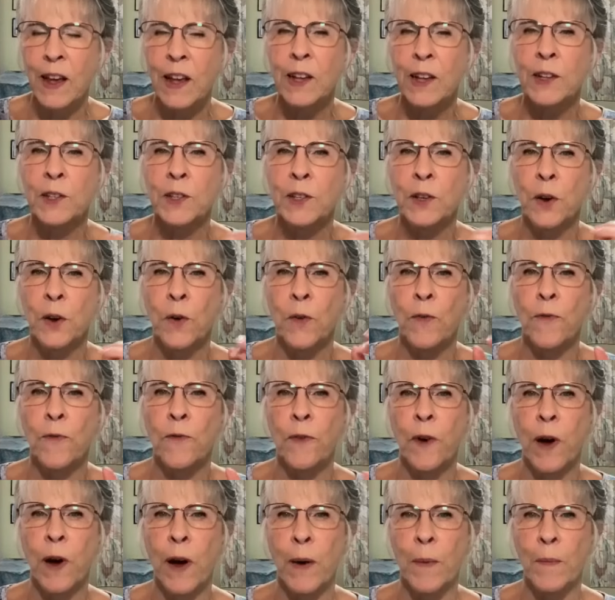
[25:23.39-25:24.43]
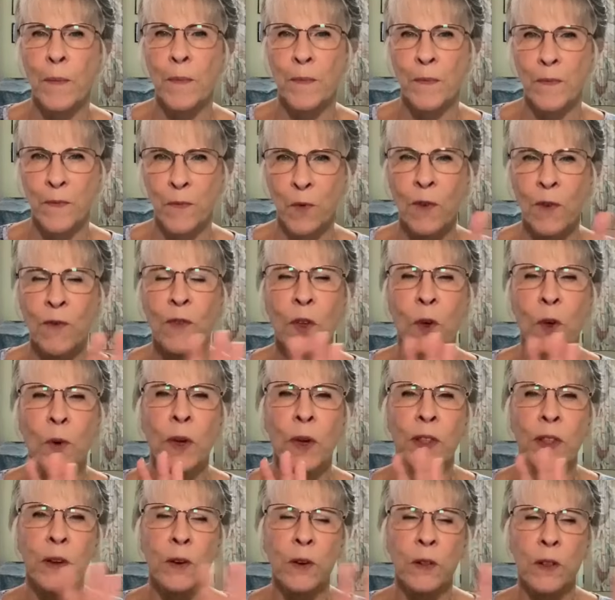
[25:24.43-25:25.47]
So
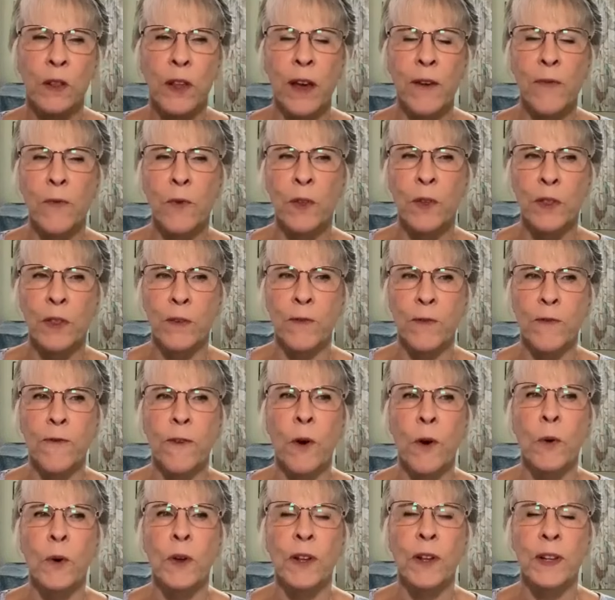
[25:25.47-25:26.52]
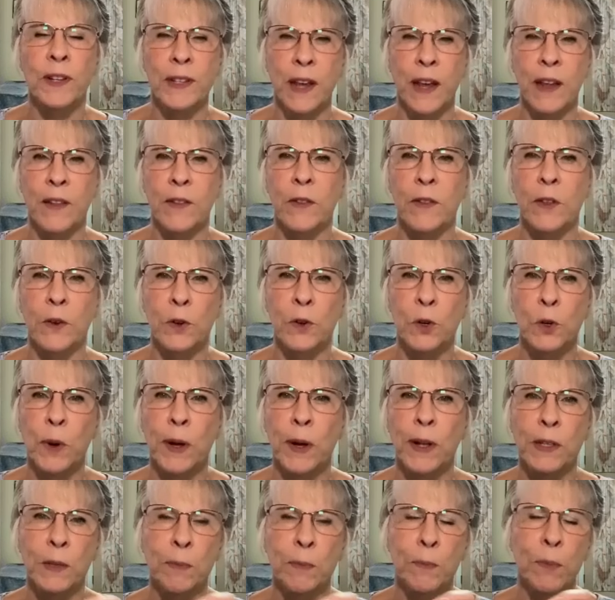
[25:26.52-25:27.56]
reviewing their life with a focus on their
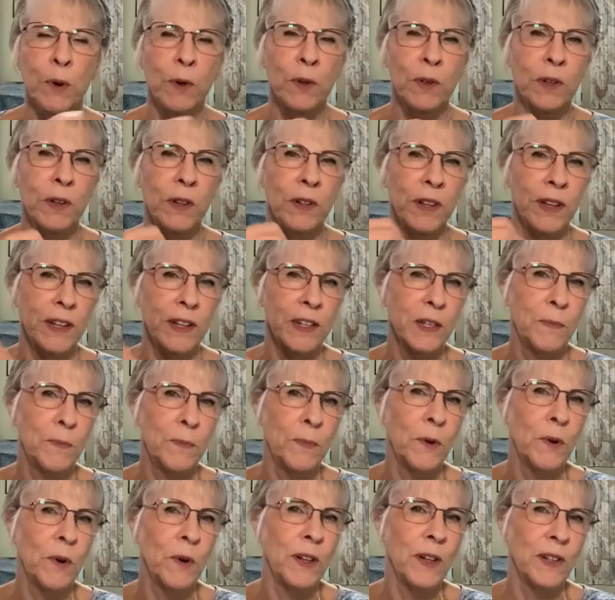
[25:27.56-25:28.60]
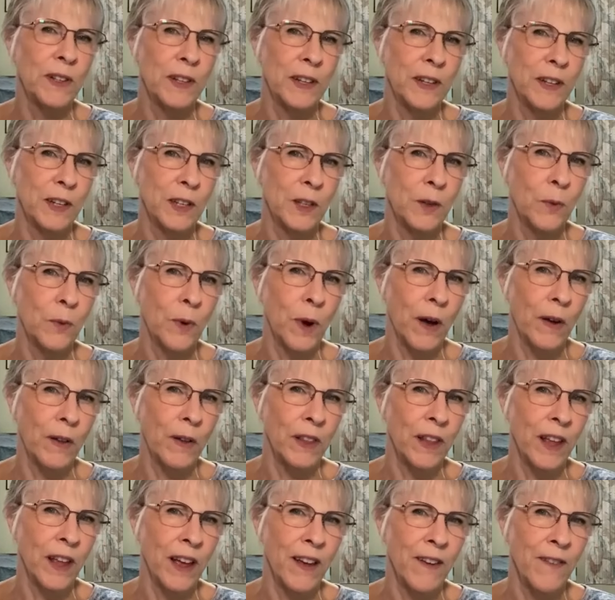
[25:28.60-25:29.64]
transpersonal experiences throughout
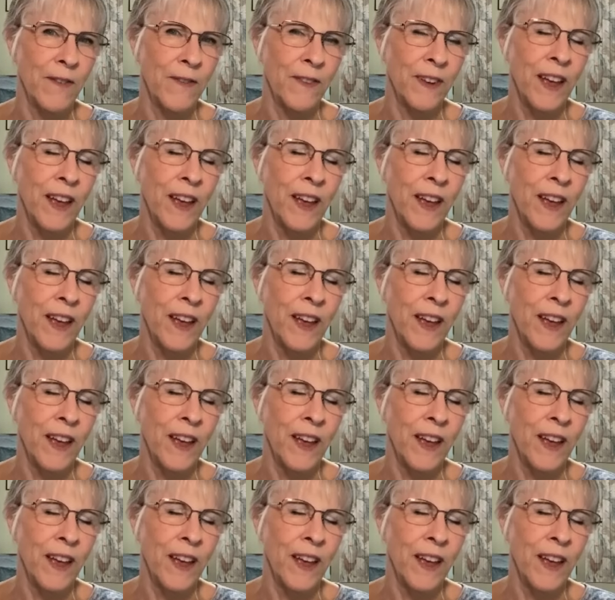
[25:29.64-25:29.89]
life